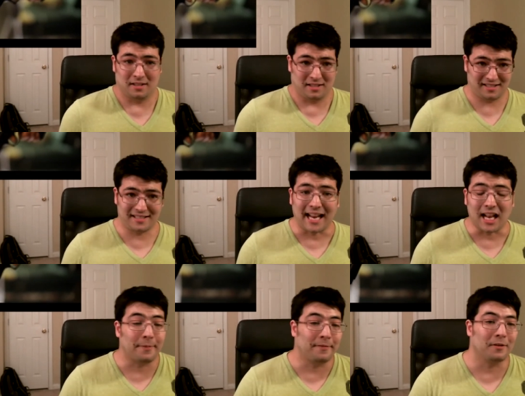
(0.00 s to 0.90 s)

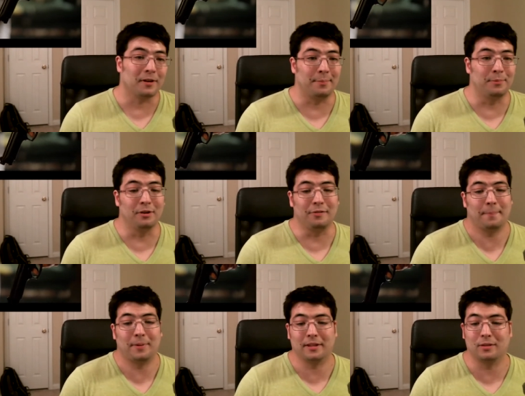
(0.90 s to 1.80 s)
setup for a movie,
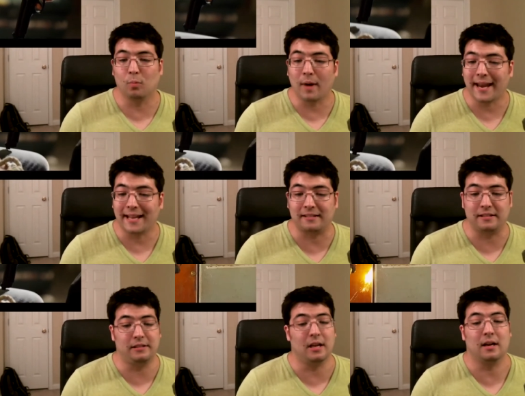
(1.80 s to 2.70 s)
but the way it's
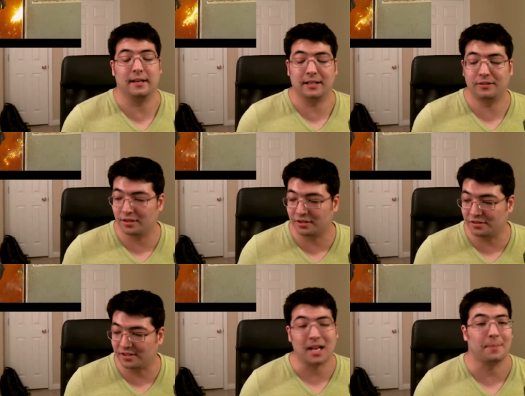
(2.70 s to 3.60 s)
done, it's
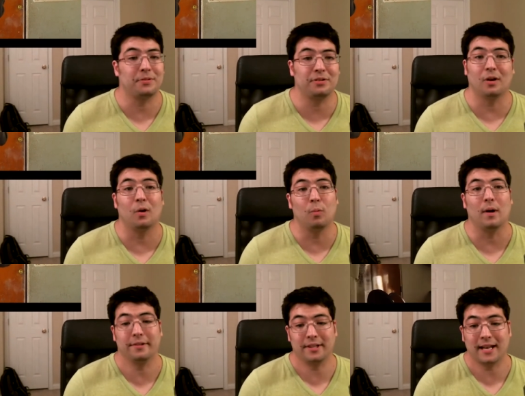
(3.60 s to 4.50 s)
just set up so
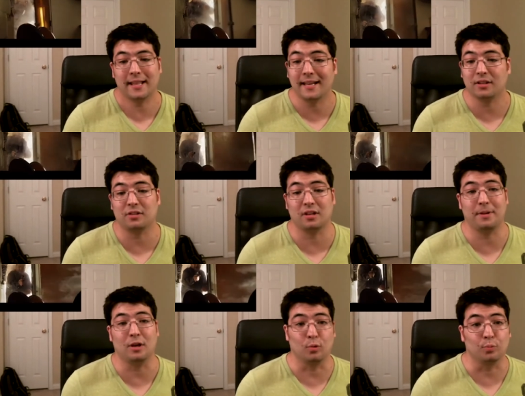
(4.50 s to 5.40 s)
well that I think it's going to
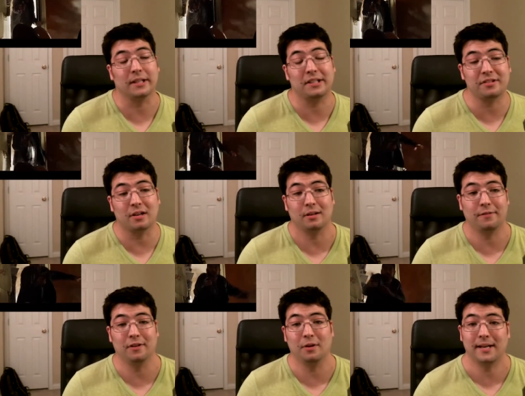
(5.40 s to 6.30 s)
be a really solid
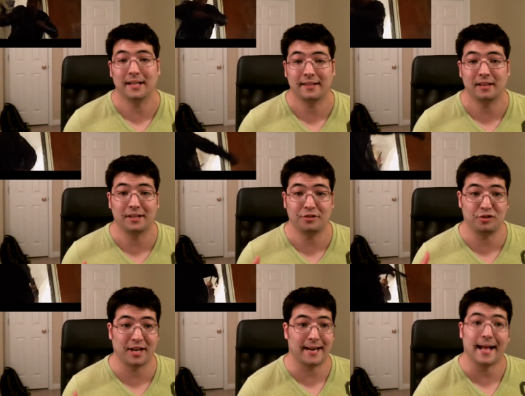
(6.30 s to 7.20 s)
film, and I think you guys should
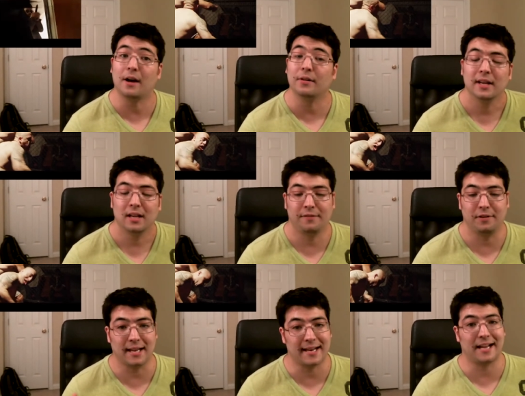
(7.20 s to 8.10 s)
check it out. If
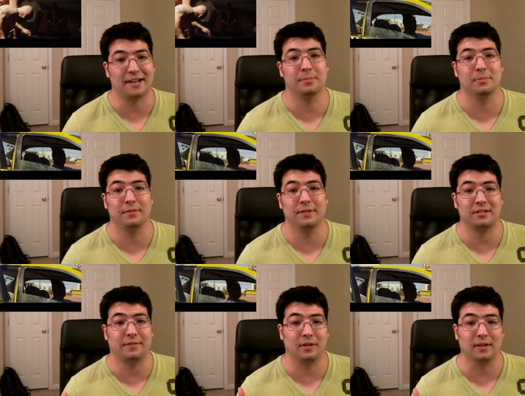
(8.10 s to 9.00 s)
you like action
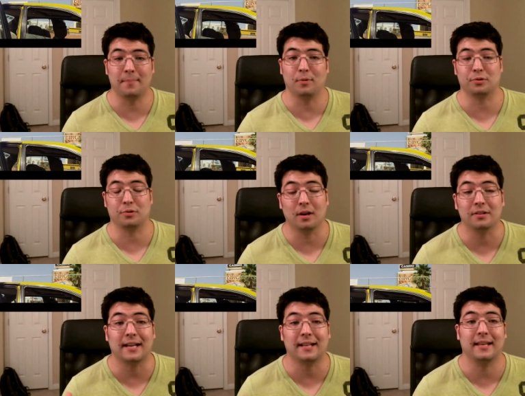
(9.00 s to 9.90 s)
movies, if you like martial
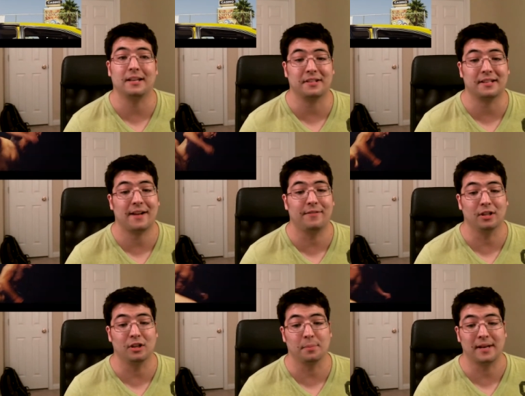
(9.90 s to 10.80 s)
arts, I think it's going to have a
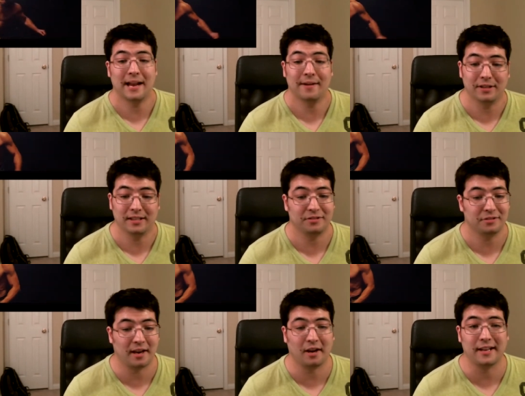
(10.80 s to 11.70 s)
little bit of everything.
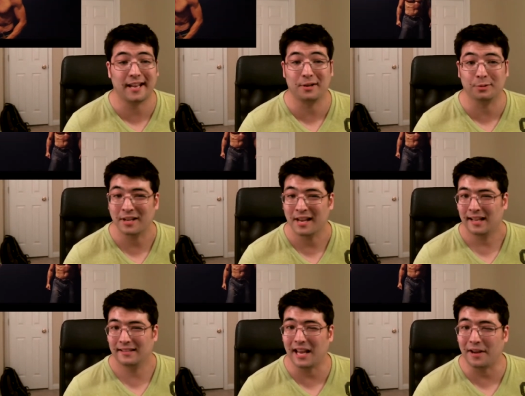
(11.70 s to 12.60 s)
So Gary Daniels
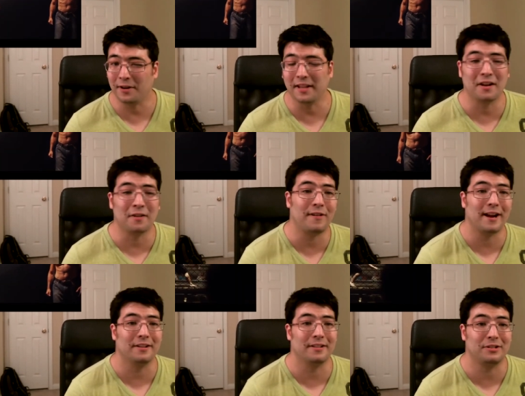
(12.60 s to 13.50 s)
definitely on
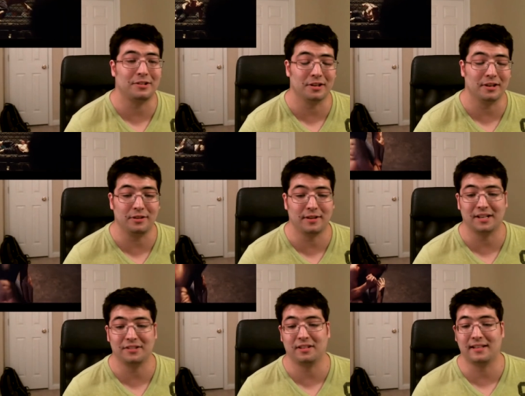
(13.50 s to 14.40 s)
fire this year, and you
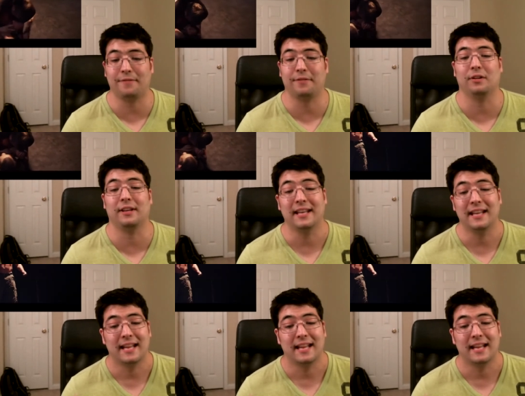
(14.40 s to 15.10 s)
guys should definitely